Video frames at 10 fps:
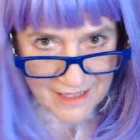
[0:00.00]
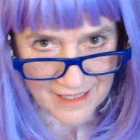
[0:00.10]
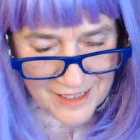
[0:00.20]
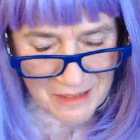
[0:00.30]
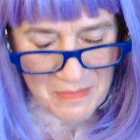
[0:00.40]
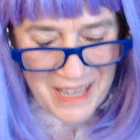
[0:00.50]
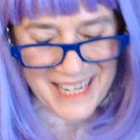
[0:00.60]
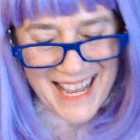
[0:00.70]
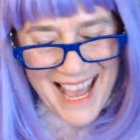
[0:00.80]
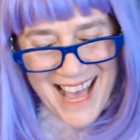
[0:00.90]

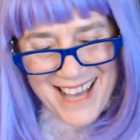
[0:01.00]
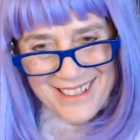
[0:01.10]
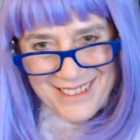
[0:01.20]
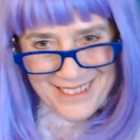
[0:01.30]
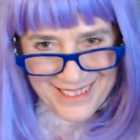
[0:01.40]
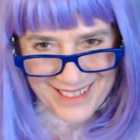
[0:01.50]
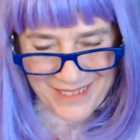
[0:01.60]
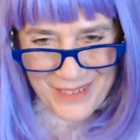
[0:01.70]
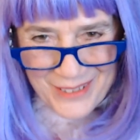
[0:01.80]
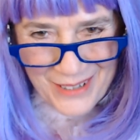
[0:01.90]
somebody out, or if
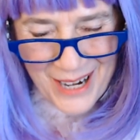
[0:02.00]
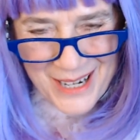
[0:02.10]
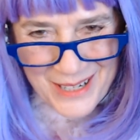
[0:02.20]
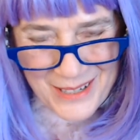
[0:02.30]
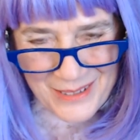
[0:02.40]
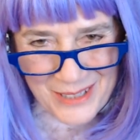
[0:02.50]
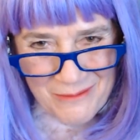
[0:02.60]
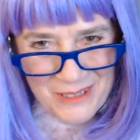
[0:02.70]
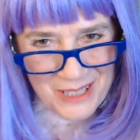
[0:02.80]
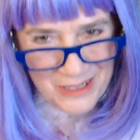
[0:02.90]
you're trying to do
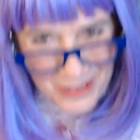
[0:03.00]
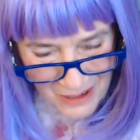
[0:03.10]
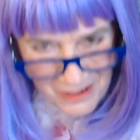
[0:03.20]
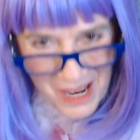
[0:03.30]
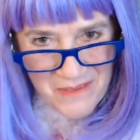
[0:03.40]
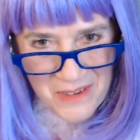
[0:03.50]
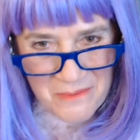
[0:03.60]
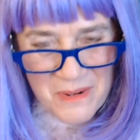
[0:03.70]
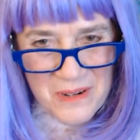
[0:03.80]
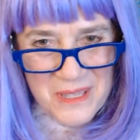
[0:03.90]
someone that you don't have their
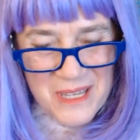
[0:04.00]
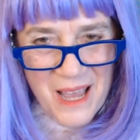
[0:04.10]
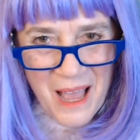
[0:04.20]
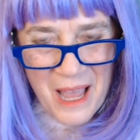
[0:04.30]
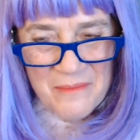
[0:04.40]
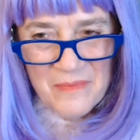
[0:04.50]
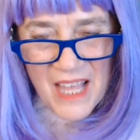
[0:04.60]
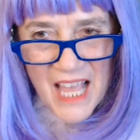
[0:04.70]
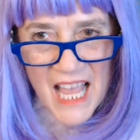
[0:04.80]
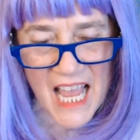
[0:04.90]
birth time,
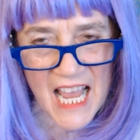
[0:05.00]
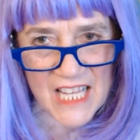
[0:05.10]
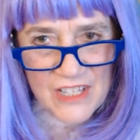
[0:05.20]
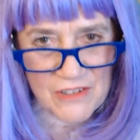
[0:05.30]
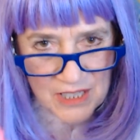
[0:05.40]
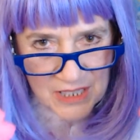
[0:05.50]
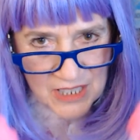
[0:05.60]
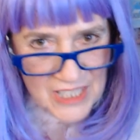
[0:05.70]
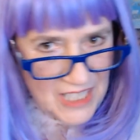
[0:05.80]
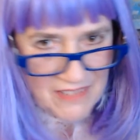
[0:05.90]
you can
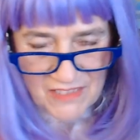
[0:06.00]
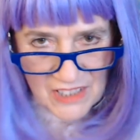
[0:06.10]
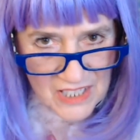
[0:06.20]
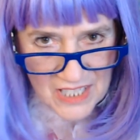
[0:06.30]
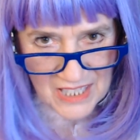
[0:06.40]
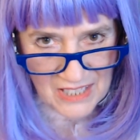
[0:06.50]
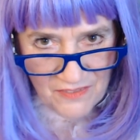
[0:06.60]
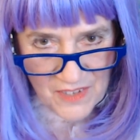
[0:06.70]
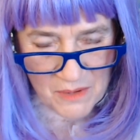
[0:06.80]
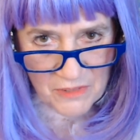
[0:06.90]
just even look on the
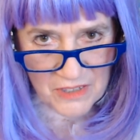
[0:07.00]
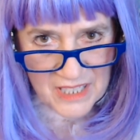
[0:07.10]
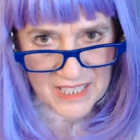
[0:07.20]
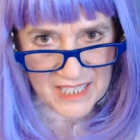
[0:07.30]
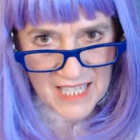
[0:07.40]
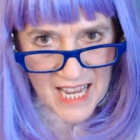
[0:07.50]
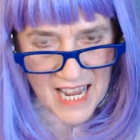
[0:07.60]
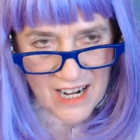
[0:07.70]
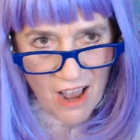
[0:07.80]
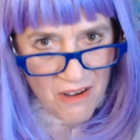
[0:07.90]
ephemeris,
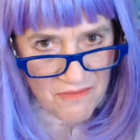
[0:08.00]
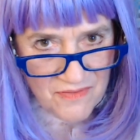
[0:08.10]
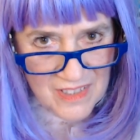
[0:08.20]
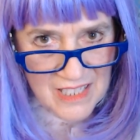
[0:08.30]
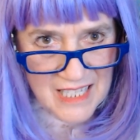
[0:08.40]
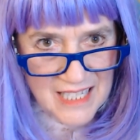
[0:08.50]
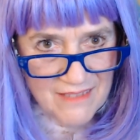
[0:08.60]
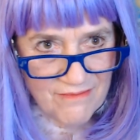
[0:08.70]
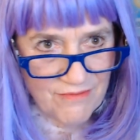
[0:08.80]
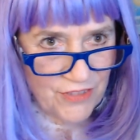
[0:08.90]
and hopefully
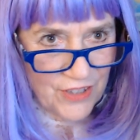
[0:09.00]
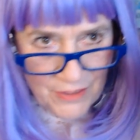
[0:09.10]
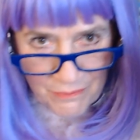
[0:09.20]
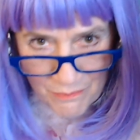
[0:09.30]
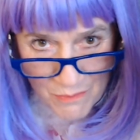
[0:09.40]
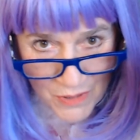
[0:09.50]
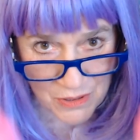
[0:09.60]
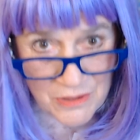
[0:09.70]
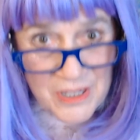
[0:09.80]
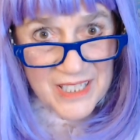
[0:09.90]
the
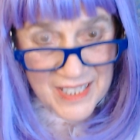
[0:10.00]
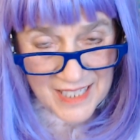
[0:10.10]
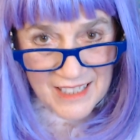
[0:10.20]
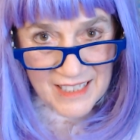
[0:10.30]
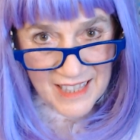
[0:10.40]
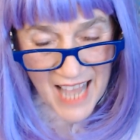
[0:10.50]
moon is in